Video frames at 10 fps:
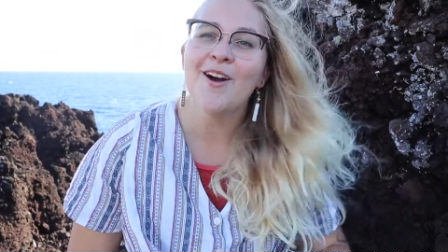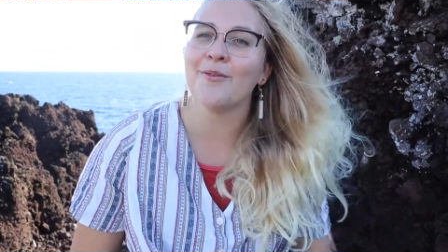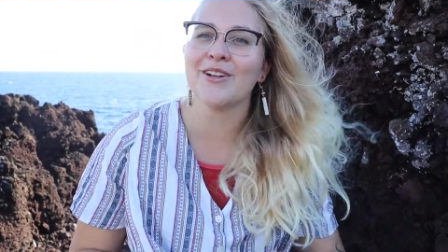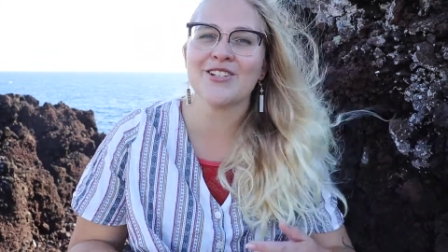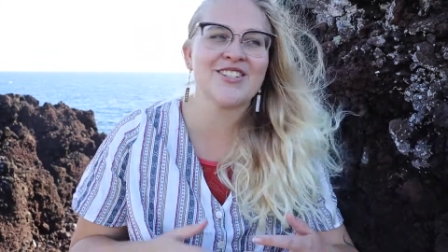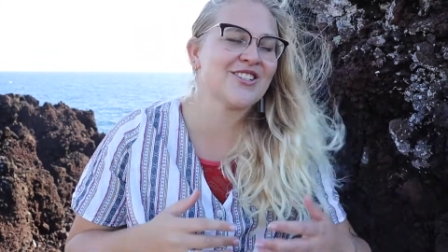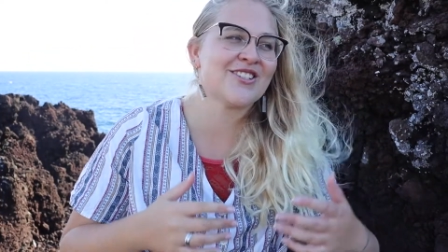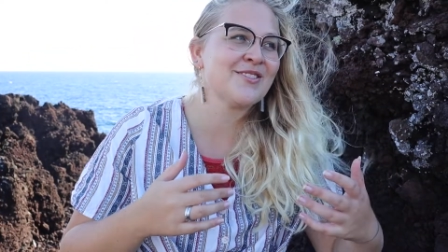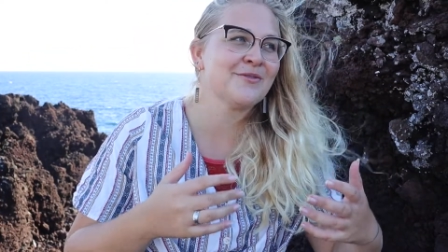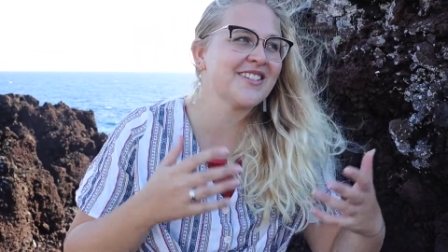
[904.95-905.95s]
which
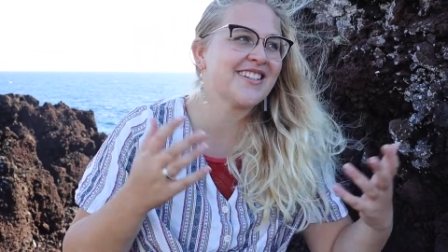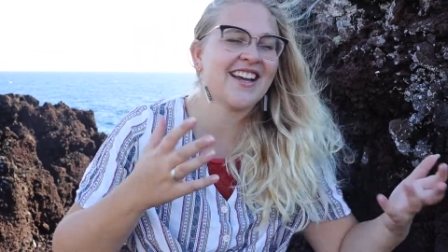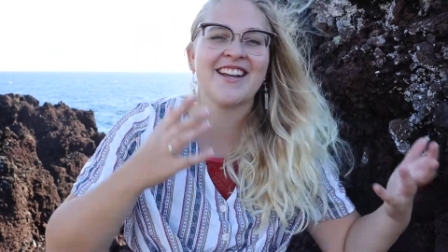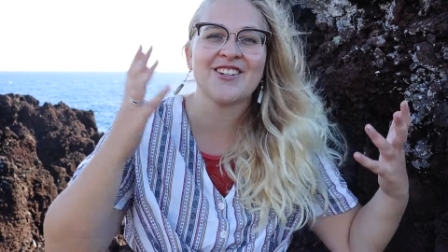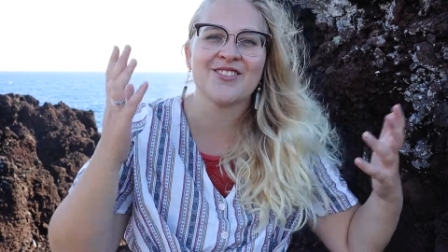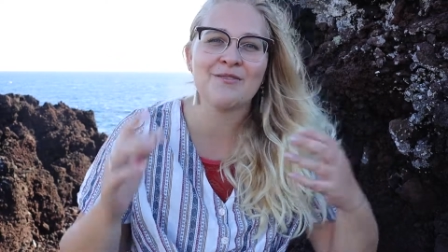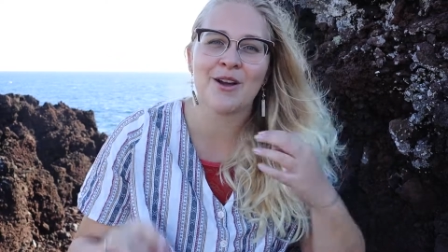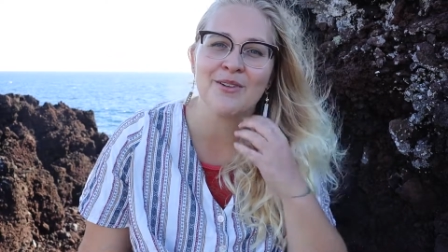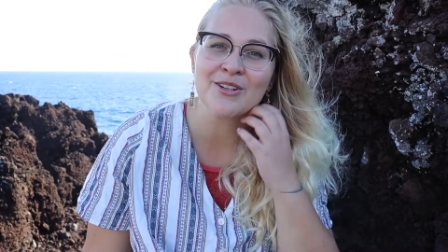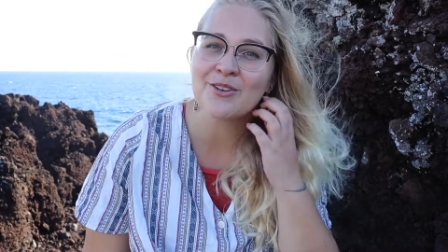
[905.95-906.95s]
just was like a dream
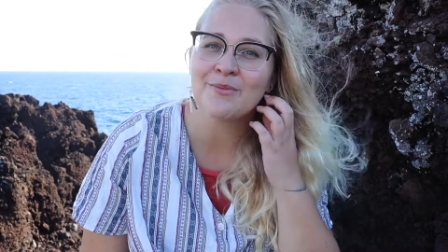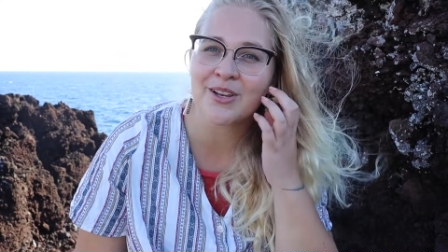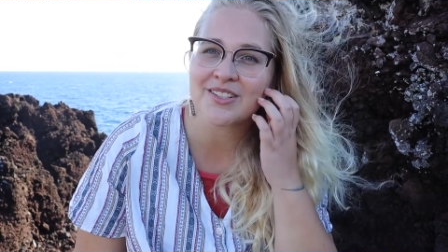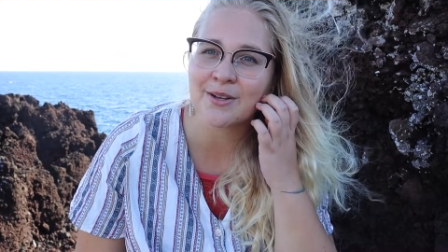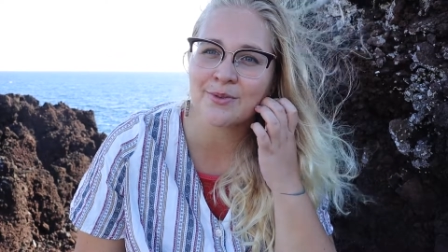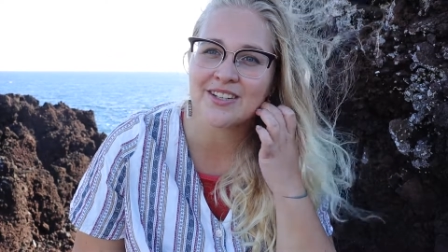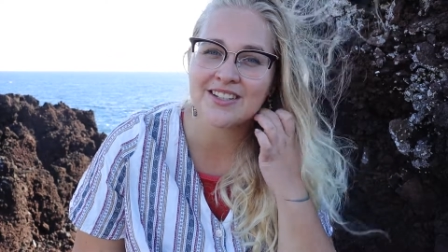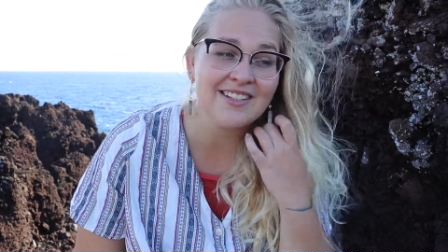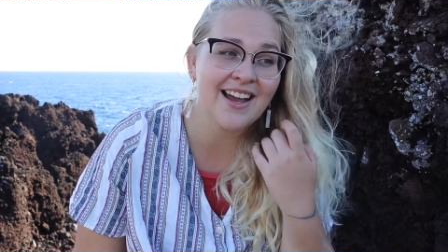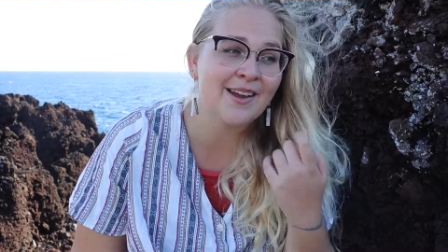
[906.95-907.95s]
coming true, because I, w
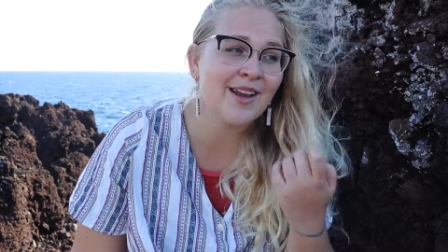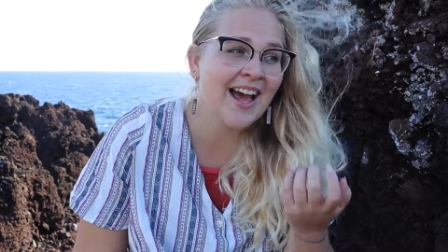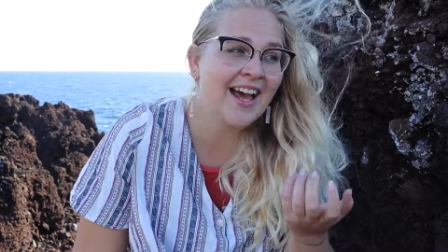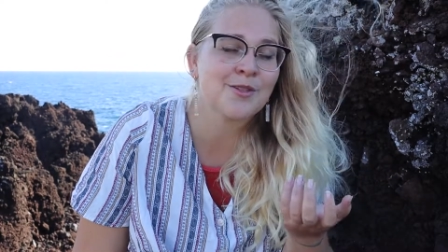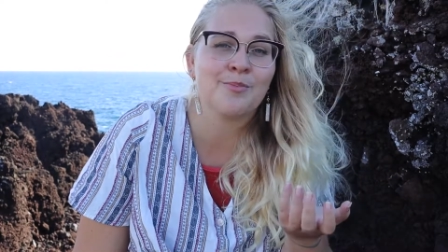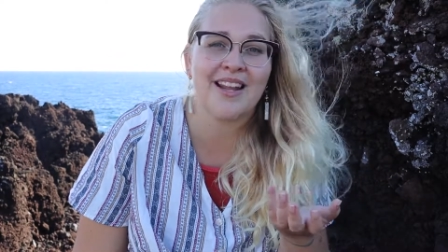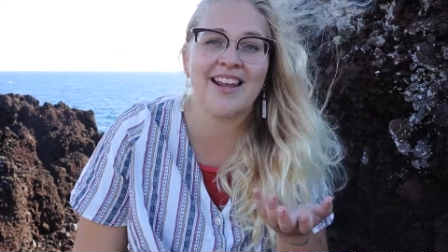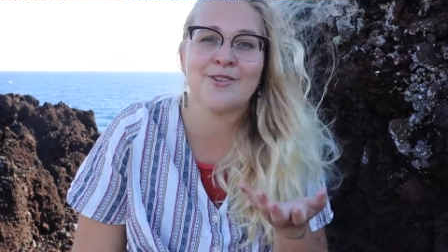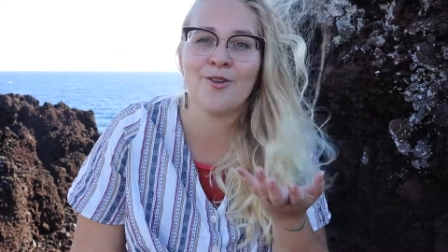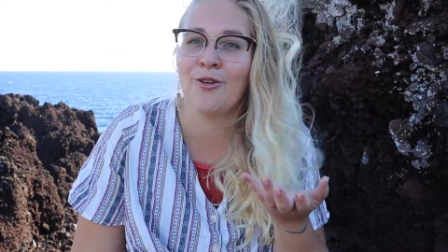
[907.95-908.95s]
I had
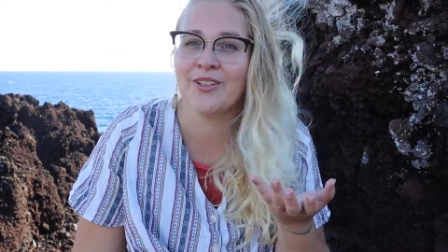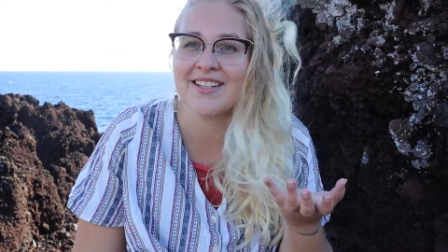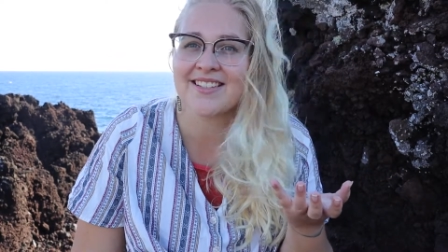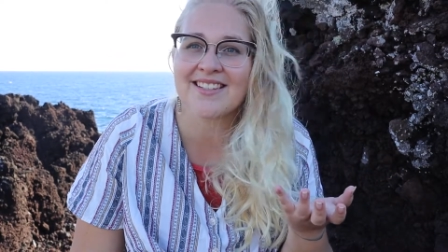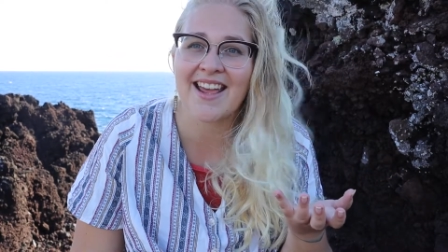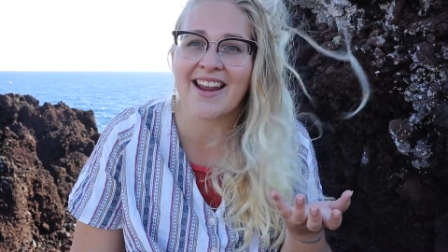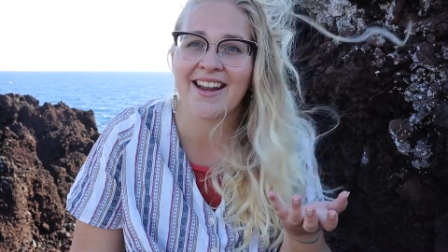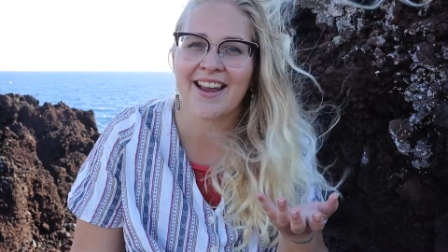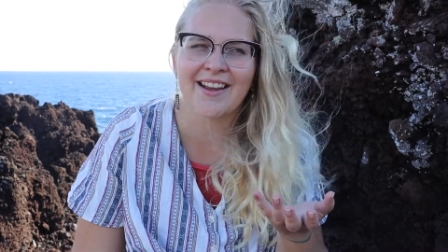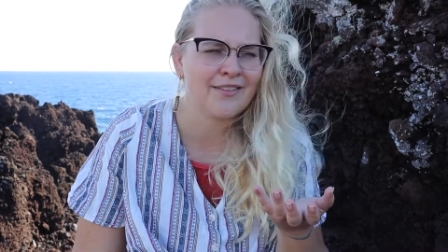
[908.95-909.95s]
planned to only stay
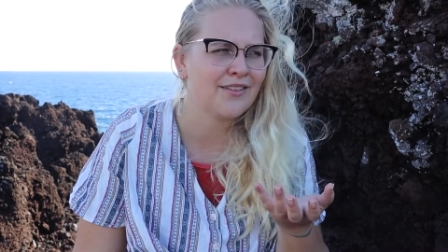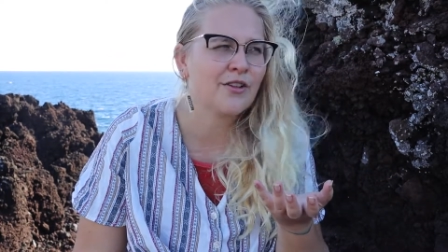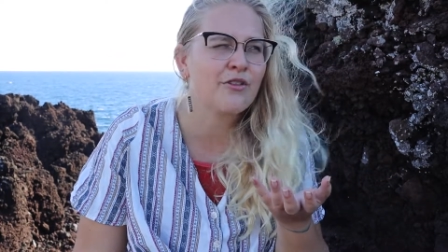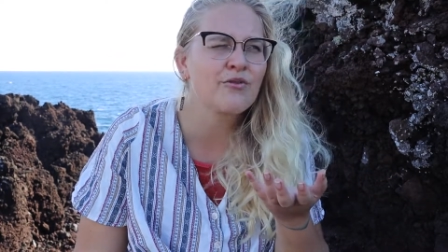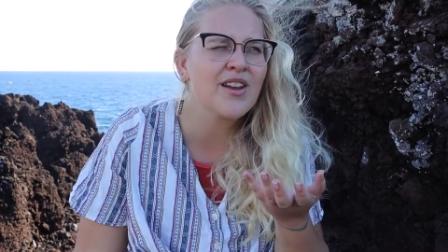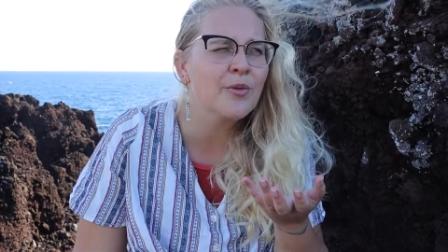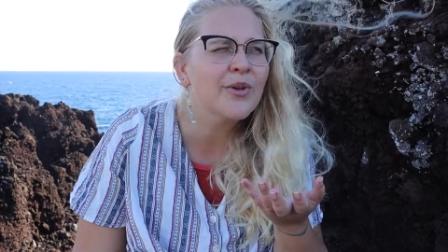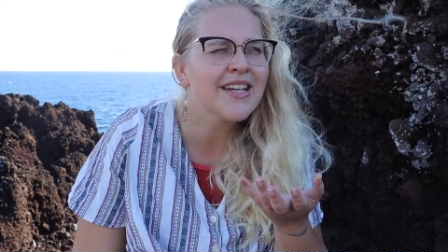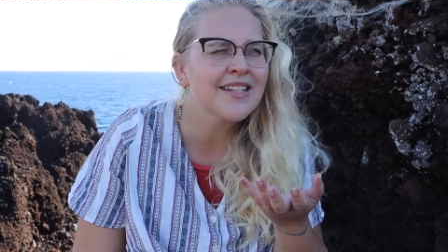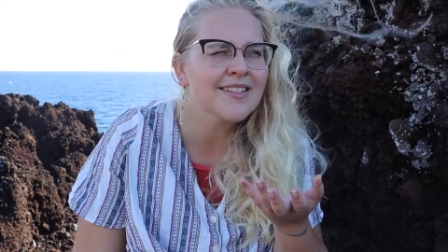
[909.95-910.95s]
like, I think three
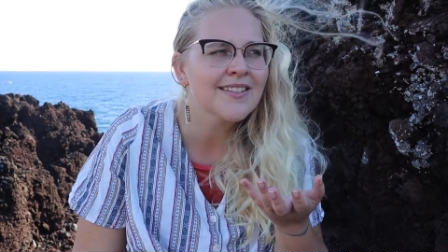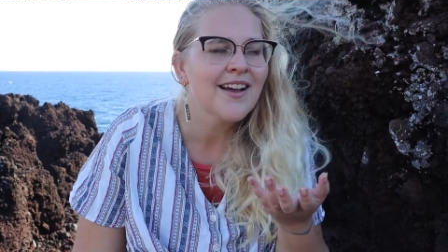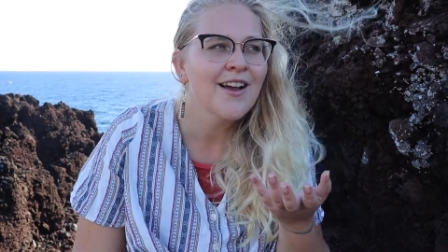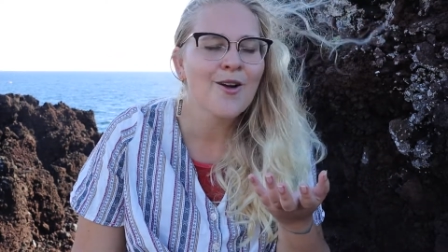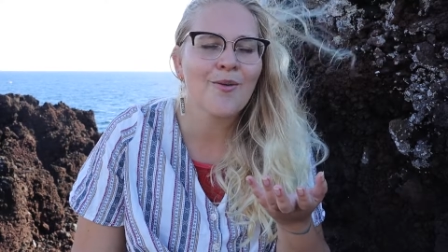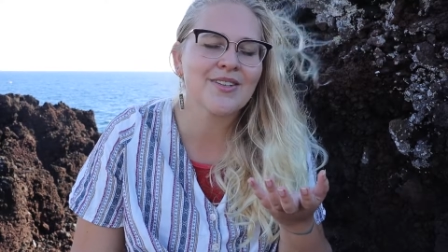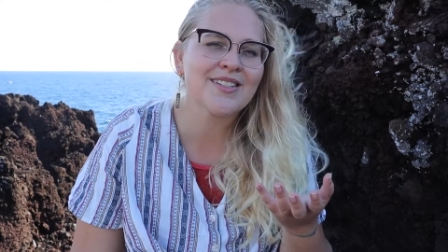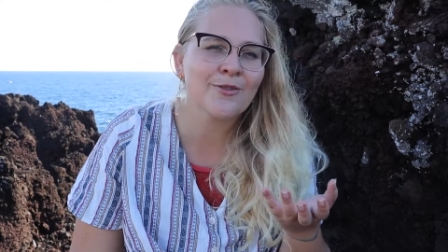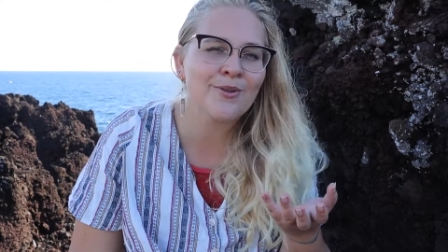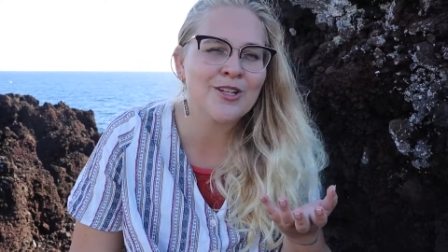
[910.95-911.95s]
weeks was
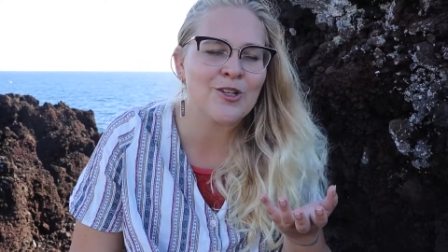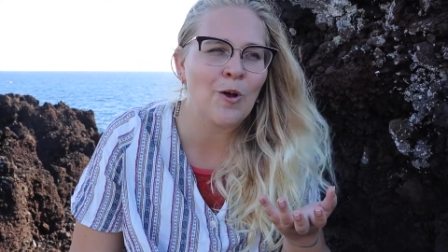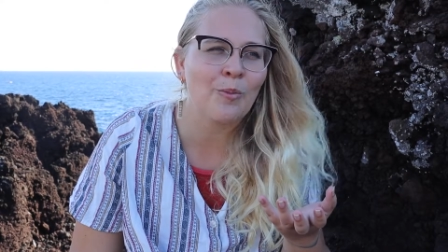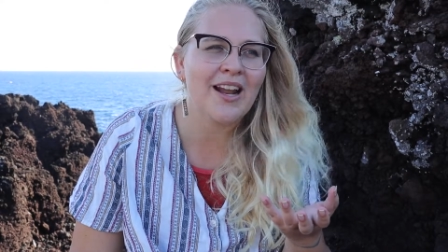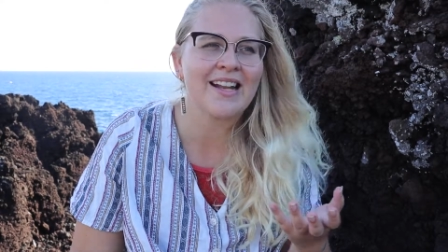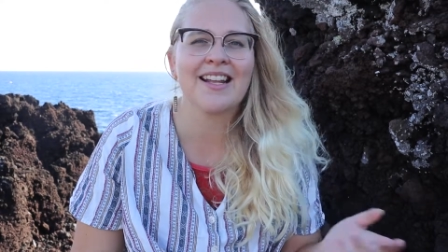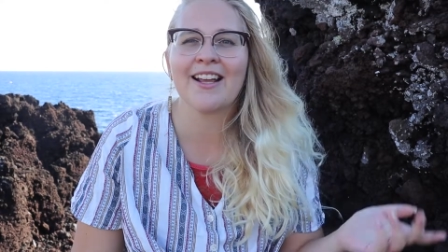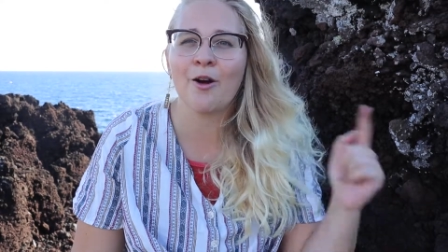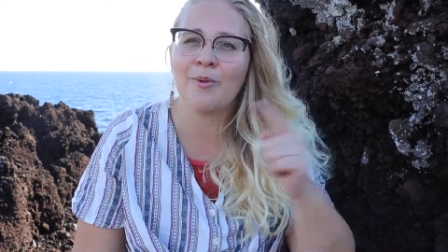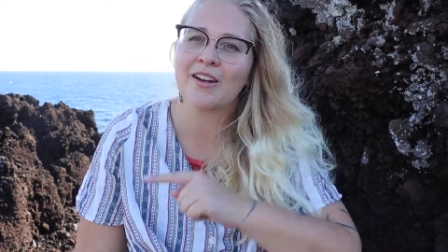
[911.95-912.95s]
the original plan, and
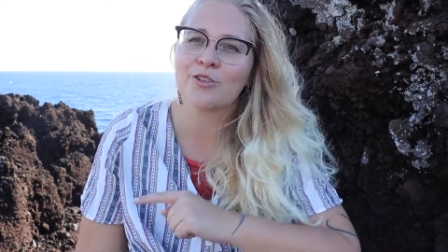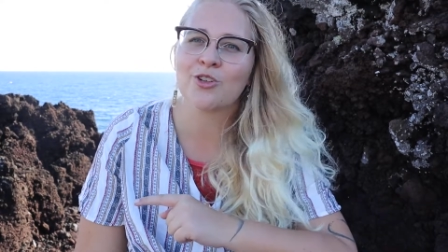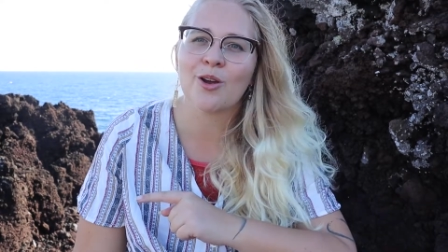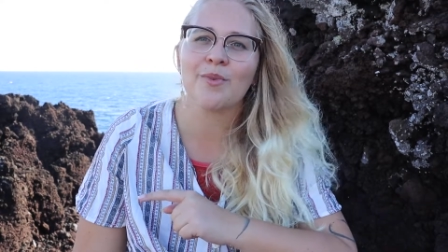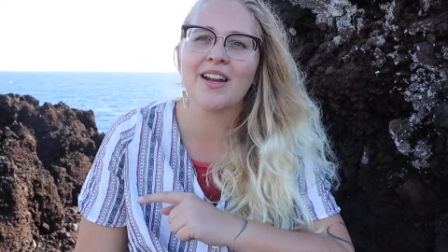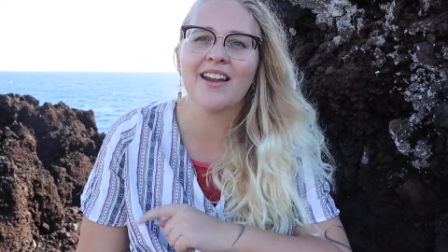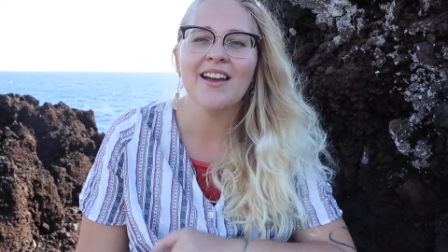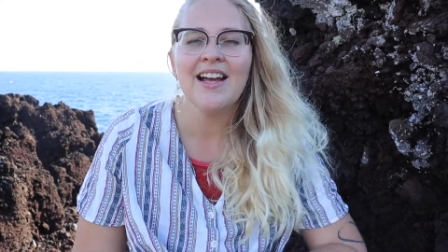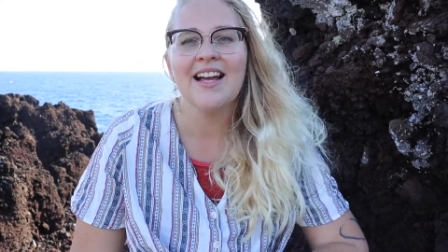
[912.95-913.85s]
then go back to Germany,